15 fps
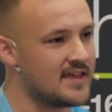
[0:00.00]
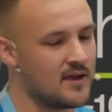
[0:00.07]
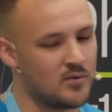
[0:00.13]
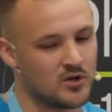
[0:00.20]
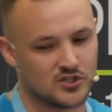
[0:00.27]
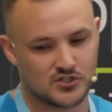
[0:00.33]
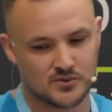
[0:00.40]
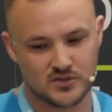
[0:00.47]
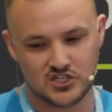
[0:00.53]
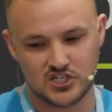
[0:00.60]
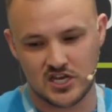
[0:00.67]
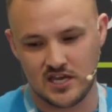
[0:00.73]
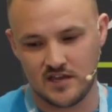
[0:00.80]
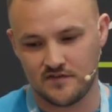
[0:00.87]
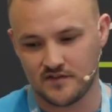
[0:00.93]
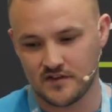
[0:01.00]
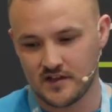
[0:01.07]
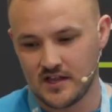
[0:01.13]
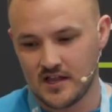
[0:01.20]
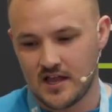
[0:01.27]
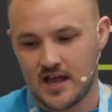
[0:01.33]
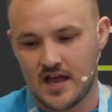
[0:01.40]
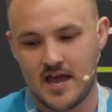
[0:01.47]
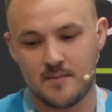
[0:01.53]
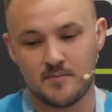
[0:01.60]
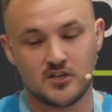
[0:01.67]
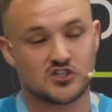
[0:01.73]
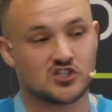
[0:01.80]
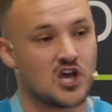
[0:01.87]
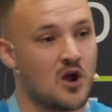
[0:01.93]
they want to achieve.
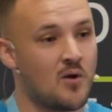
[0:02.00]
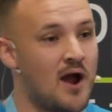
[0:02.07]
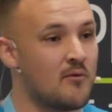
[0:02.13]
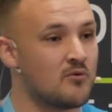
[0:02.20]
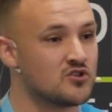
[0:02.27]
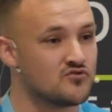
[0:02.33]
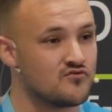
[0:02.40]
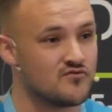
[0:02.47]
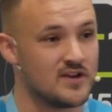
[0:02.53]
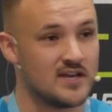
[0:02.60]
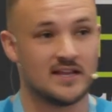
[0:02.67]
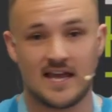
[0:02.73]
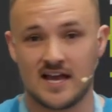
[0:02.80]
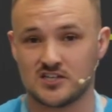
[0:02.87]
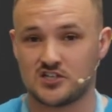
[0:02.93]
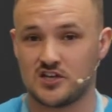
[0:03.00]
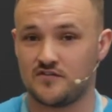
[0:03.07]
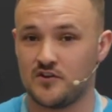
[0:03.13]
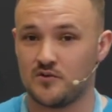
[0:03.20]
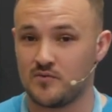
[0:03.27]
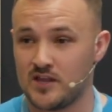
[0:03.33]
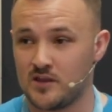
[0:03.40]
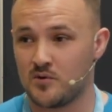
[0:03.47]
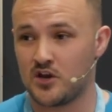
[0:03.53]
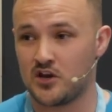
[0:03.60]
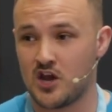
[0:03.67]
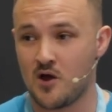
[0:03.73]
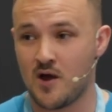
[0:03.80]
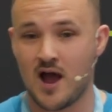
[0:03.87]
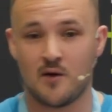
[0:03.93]
So I would really ask you, if you really want to
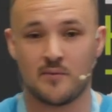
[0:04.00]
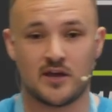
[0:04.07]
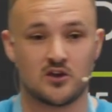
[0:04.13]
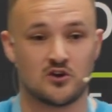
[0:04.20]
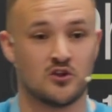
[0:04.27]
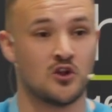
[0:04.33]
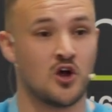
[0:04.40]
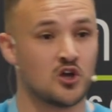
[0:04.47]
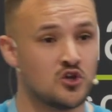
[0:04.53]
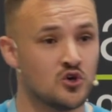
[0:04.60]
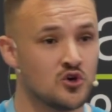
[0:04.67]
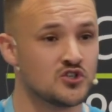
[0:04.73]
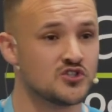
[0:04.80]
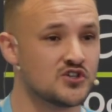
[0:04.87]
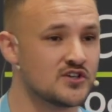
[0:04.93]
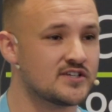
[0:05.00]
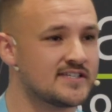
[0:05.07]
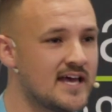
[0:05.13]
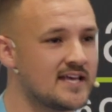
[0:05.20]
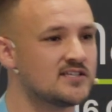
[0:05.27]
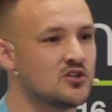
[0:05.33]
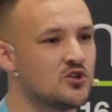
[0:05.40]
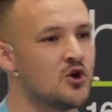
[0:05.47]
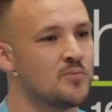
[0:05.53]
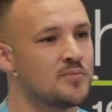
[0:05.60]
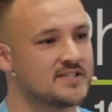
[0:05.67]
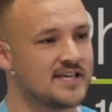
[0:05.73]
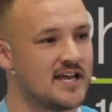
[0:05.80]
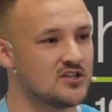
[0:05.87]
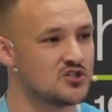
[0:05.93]
know how we can unlock your success and your
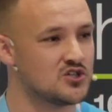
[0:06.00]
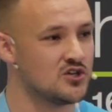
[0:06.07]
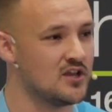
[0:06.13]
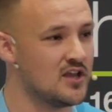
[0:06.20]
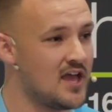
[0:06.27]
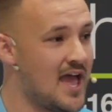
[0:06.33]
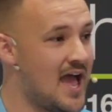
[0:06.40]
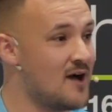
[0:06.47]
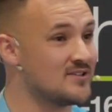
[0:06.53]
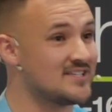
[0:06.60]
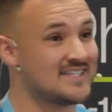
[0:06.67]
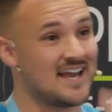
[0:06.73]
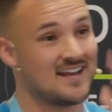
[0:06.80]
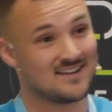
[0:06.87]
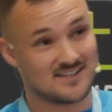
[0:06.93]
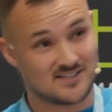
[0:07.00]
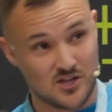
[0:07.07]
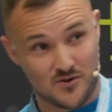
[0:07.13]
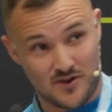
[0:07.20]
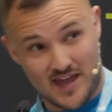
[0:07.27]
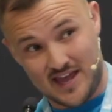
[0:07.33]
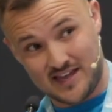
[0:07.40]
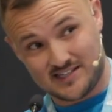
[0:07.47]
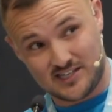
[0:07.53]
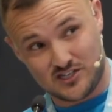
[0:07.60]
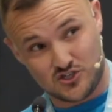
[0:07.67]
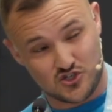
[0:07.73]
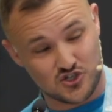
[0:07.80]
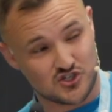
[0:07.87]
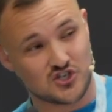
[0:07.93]
potential, our stand is located
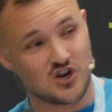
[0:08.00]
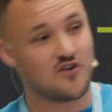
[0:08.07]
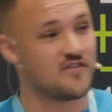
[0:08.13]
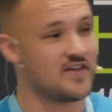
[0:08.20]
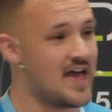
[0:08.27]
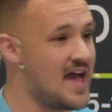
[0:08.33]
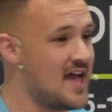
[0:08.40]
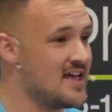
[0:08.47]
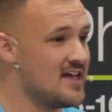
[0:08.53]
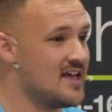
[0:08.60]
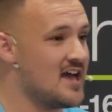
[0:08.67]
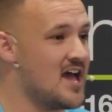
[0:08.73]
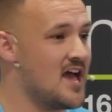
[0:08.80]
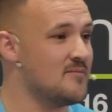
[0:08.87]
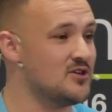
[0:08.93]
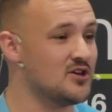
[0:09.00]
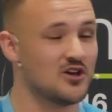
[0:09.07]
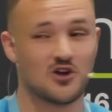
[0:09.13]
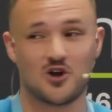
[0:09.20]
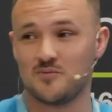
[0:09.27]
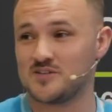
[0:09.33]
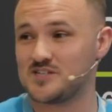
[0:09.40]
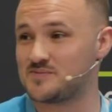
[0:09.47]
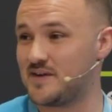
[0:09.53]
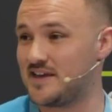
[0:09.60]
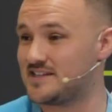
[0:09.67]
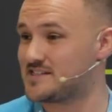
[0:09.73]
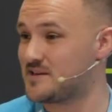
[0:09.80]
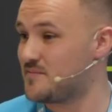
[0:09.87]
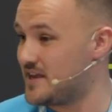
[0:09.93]
just over there. You can come and
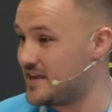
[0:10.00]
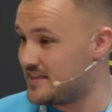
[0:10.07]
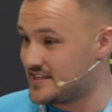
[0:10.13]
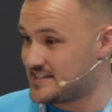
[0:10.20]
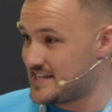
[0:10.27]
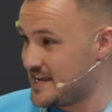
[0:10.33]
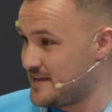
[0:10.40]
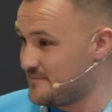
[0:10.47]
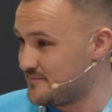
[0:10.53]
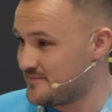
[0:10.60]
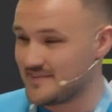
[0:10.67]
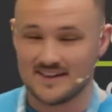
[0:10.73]
speak to me and the team,